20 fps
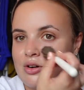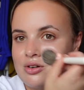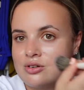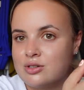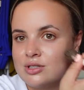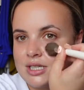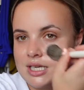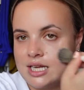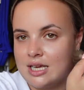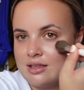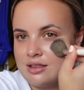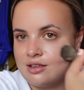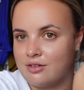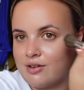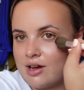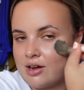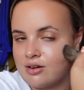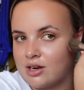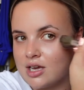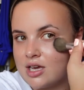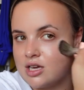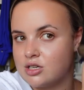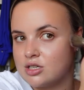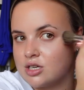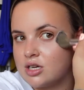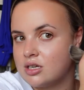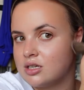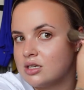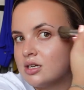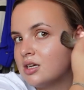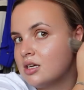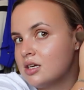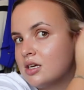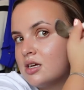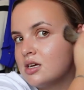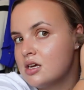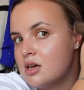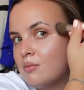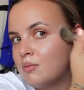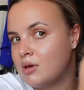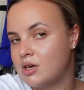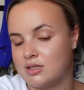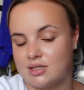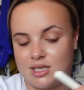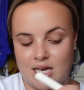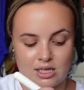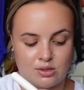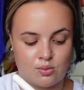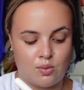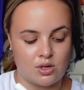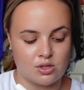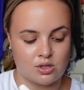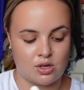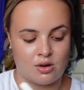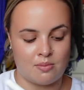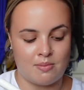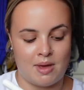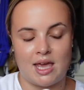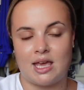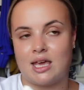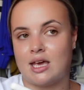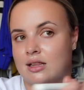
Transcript: underneath the foundation because that's what's going to make